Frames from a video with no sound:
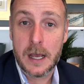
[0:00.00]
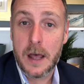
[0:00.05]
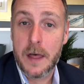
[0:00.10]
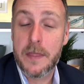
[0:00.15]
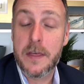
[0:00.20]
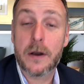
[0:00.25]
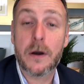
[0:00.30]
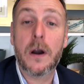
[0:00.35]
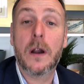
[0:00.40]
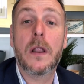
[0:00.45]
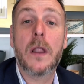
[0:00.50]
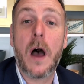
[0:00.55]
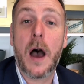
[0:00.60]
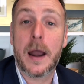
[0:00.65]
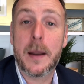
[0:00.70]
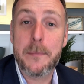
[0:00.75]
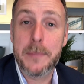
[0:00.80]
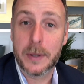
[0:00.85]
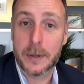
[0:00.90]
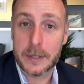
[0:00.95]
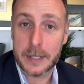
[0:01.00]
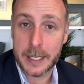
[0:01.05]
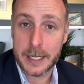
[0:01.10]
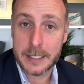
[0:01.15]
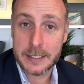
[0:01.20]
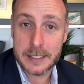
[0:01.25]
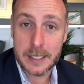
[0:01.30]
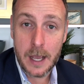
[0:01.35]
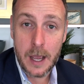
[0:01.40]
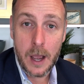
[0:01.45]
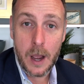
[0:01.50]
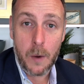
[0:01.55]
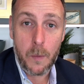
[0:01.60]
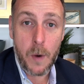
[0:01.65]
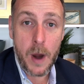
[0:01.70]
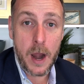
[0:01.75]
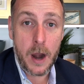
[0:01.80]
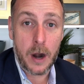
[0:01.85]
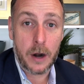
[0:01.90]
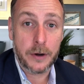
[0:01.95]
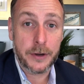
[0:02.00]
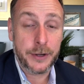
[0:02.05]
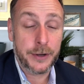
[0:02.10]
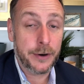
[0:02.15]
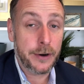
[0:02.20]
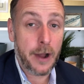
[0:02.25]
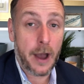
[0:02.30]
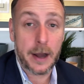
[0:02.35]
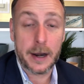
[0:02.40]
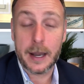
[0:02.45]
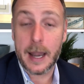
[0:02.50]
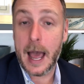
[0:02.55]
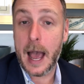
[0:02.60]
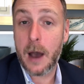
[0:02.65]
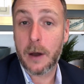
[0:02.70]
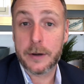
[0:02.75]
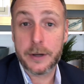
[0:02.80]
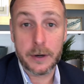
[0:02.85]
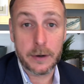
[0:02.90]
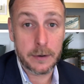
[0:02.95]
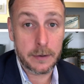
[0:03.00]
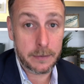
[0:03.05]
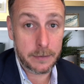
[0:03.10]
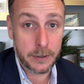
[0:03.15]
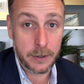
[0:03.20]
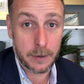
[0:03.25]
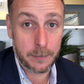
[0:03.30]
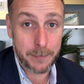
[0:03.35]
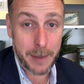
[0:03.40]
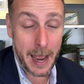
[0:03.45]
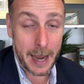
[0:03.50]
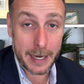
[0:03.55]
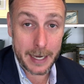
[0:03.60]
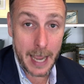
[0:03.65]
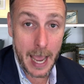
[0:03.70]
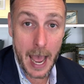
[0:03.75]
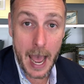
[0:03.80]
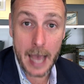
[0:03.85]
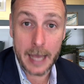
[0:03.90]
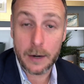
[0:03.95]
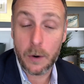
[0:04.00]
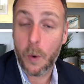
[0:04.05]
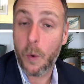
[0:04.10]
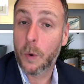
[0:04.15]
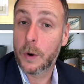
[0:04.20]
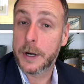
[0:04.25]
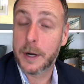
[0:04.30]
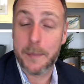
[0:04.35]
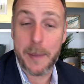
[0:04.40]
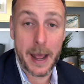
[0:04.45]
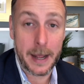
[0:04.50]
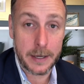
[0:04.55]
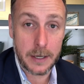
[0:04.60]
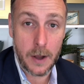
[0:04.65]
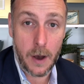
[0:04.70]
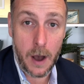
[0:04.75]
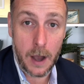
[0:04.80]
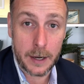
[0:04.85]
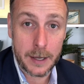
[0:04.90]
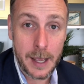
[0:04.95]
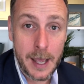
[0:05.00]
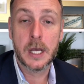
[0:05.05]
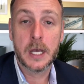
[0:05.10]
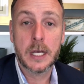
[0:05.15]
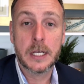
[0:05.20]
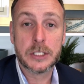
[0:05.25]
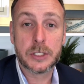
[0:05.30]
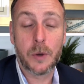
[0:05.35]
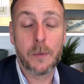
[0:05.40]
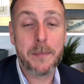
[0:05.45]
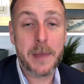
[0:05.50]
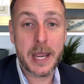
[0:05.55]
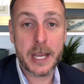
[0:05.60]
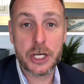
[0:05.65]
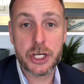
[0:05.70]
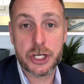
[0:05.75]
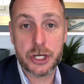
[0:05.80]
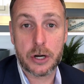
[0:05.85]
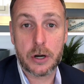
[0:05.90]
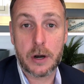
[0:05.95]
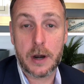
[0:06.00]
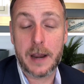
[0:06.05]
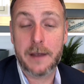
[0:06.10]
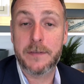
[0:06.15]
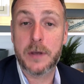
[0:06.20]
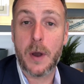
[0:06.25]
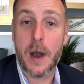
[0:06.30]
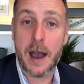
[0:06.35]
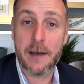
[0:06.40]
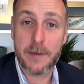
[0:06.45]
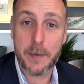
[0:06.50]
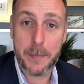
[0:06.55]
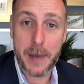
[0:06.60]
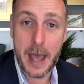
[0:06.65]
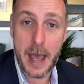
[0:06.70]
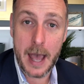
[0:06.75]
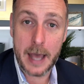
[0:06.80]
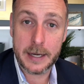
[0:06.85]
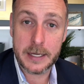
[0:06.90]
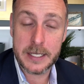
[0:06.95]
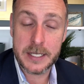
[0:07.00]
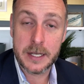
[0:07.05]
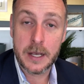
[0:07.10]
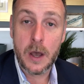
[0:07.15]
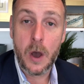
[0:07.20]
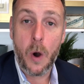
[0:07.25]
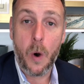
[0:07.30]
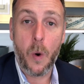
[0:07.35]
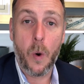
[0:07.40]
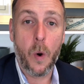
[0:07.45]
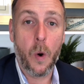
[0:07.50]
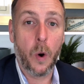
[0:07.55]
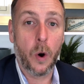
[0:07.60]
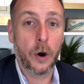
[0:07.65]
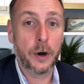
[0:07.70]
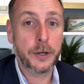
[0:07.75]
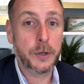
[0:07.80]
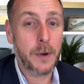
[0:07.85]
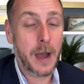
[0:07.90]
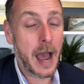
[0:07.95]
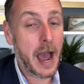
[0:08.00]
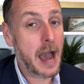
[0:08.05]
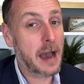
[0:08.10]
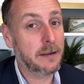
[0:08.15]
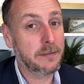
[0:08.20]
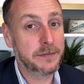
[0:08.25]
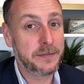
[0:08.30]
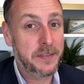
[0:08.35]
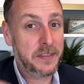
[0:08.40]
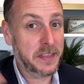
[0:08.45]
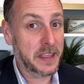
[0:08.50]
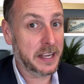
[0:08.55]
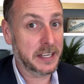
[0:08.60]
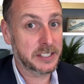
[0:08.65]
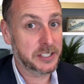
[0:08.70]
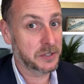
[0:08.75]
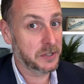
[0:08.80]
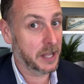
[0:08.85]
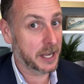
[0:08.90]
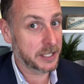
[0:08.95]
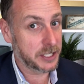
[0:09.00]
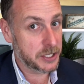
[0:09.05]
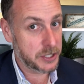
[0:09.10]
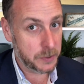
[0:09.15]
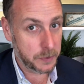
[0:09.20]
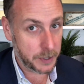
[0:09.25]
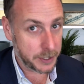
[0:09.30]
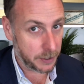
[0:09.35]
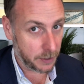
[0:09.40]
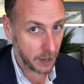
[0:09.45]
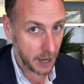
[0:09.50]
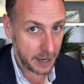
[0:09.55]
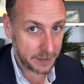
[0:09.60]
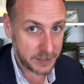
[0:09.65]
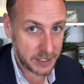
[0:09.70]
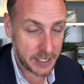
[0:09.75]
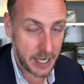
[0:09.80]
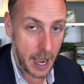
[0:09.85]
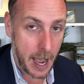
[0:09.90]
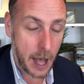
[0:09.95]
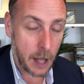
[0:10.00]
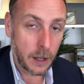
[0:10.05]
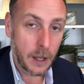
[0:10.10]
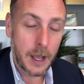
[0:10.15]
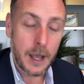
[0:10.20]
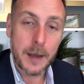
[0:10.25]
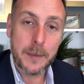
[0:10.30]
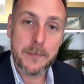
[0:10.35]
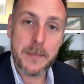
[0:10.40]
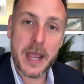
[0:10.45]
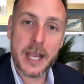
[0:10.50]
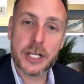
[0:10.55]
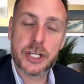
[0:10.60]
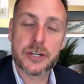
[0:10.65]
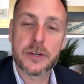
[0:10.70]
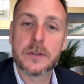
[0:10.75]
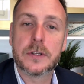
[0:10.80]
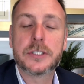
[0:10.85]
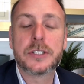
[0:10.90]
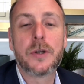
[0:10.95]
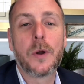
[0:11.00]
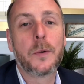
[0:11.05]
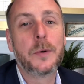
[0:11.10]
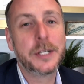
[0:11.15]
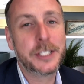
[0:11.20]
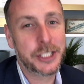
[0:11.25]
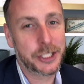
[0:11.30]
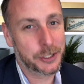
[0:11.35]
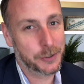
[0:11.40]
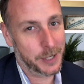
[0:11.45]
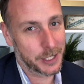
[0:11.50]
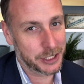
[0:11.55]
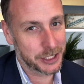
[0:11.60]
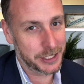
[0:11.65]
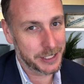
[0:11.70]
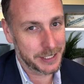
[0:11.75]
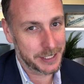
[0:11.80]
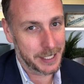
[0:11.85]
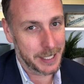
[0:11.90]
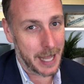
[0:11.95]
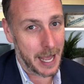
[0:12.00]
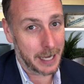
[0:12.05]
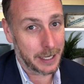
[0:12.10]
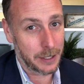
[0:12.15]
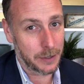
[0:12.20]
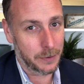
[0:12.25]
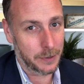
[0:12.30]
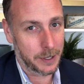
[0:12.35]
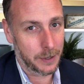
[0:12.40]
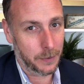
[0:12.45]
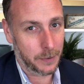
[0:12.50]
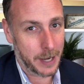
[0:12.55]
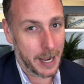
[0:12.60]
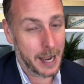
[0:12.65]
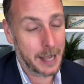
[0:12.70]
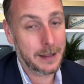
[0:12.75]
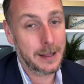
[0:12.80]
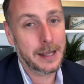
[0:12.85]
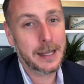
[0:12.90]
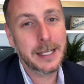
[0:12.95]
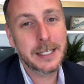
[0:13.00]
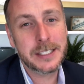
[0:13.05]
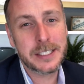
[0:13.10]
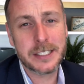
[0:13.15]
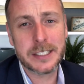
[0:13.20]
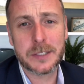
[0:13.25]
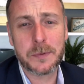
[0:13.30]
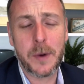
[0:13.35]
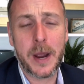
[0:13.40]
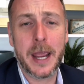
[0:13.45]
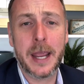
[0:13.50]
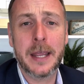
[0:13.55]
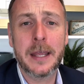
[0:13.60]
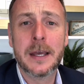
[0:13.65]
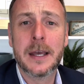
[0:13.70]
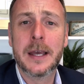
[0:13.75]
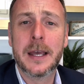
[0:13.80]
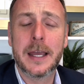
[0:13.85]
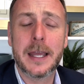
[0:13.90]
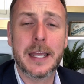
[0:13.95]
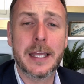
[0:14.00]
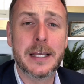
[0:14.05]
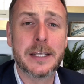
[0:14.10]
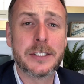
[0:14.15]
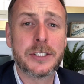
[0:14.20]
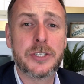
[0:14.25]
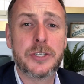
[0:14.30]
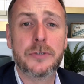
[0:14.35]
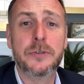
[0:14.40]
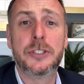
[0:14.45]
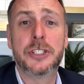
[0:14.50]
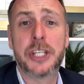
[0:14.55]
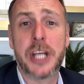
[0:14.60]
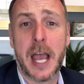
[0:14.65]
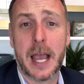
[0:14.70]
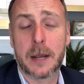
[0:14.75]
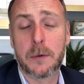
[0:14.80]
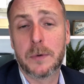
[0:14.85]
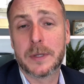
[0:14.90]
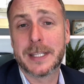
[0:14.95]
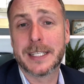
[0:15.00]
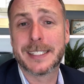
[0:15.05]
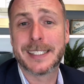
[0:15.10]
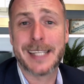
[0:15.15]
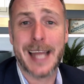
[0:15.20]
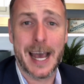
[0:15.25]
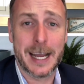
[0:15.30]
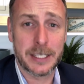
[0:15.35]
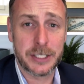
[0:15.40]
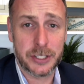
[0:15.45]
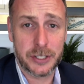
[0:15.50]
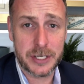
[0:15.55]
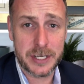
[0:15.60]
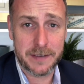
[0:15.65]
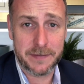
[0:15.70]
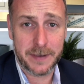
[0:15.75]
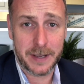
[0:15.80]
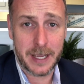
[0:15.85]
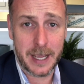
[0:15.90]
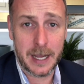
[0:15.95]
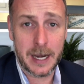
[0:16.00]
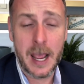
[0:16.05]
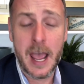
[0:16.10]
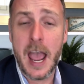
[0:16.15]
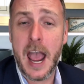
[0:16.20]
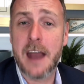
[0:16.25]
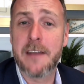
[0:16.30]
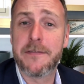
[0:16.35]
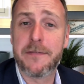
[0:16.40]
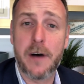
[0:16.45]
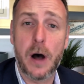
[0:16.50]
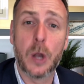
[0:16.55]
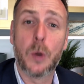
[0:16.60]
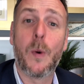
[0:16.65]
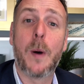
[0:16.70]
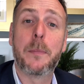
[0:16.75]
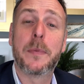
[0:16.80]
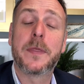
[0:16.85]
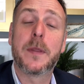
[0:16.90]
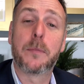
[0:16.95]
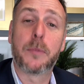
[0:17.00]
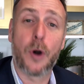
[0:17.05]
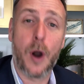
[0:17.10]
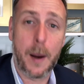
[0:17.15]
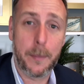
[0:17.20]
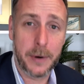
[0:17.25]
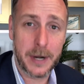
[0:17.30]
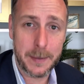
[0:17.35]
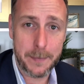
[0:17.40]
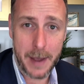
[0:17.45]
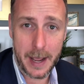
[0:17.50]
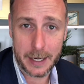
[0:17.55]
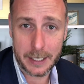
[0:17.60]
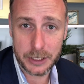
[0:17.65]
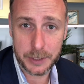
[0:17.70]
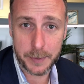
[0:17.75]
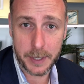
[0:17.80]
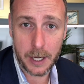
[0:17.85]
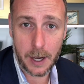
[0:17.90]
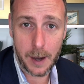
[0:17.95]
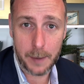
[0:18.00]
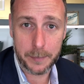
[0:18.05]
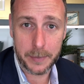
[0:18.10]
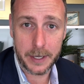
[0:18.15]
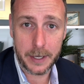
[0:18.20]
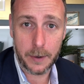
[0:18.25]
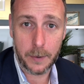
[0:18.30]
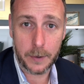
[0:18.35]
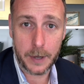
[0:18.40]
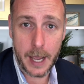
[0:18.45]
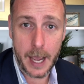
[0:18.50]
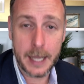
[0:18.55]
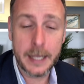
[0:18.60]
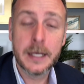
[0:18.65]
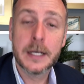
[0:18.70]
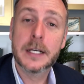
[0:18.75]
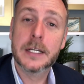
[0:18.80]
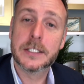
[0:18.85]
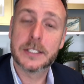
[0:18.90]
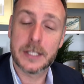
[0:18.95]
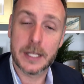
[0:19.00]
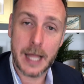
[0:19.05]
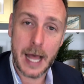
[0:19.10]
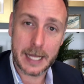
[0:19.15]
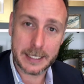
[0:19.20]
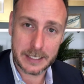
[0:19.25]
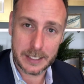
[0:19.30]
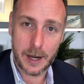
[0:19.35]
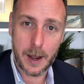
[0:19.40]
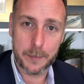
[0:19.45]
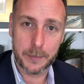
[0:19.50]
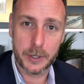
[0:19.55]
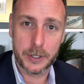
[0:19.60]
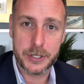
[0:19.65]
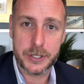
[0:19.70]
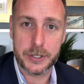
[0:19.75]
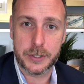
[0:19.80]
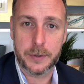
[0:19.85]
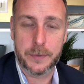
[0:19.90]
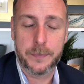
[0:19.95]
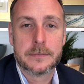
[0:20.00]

There are a lot of buildings where you're not allowed your pet cat or your pet dog. So make sure if you have a pet or you have things you like to do in your lifestyle, make sure there's no restrictions in that unit, okay? The easiest way is to check with the status certificate and follow up with the property management company, okay? So that's number 2.